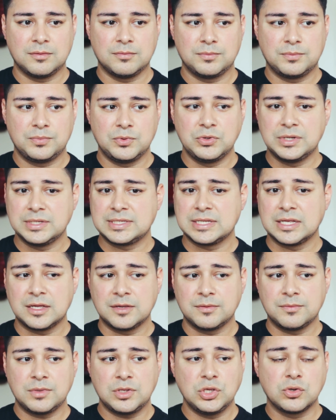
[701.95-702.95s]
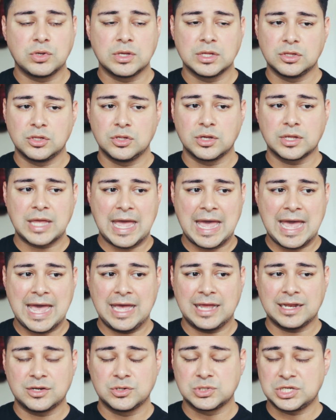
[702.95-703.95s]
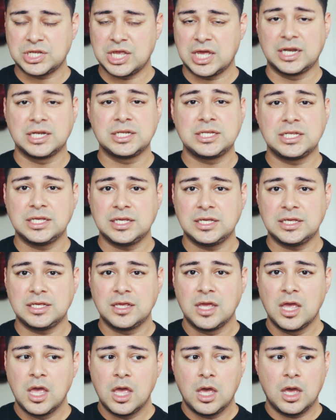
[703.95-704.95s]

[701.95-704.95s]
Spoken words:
Buddhism, you can look at Christianity,